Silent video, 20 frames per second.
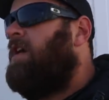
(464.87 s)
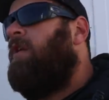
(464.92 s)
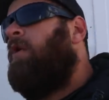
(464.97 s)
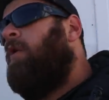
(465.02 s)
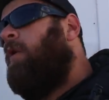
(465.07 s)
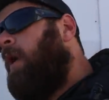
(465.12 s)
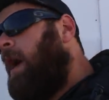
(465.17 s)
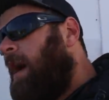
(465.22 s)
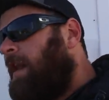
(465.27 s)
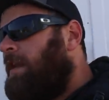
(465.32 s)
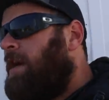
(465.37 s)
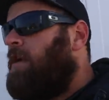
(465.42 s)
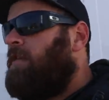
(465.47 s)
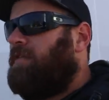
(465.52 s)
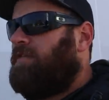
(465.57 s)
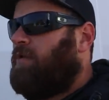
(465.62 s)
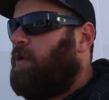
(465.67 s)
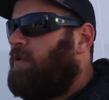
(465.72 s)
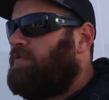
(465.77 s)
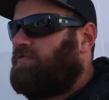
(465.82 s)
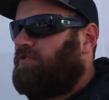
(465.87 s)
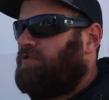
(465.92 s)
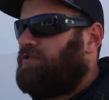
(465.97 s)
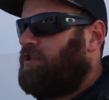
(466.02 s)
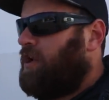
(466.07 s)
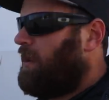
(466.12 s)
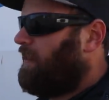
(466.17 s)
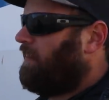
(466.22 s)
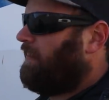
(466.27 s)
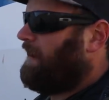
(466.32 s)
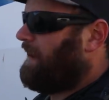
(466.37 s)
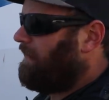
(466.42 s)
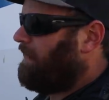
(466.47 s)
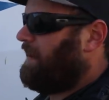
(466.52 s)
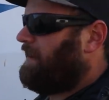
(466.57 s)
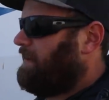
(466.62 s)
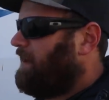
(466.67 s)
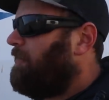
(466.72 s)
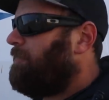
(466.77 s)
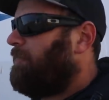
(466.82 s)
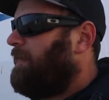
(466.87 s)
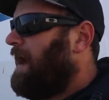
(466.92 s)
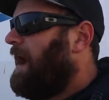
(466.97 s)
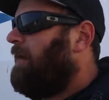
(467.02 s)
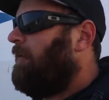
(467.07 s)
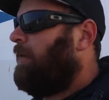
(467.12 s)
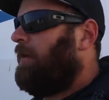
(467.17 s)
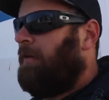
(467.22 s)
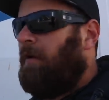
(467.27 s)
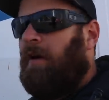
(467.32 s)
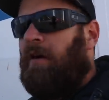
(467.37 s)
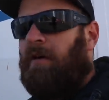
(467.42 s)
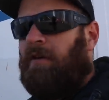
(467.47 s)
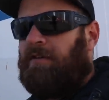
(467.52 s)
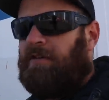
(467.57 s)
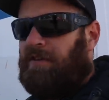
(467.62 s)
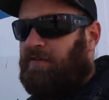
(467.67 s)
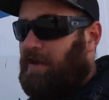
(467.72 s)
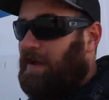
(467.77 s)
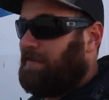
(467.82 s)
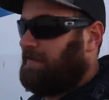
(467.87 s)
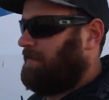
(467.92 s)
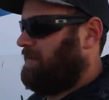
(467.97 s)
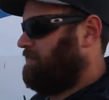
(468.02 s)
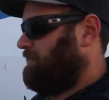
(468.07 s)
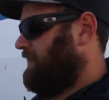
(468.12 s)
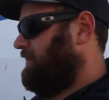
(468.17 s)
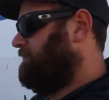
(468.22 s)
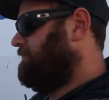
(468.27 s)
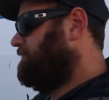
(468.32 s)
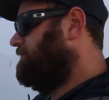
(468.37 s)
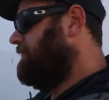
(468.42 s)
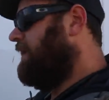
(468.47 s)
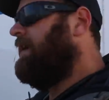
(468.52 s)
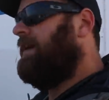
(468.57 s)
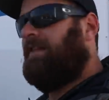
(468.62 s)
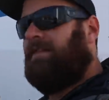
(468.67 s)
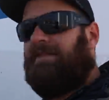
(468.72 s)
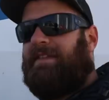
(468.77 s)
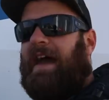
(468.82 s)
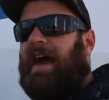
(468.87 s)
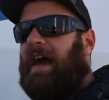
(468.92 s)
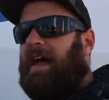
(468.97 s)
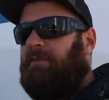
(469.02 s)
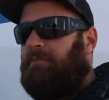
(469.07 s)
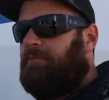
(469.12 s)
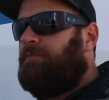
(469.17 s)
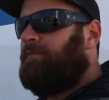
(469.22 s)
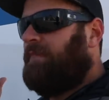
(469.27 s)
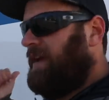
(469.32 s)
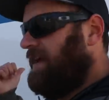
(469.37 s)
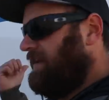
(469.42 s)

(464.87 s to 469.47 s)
well, I know the doors are shut. Larry dumped that one, directed at me. Dad, he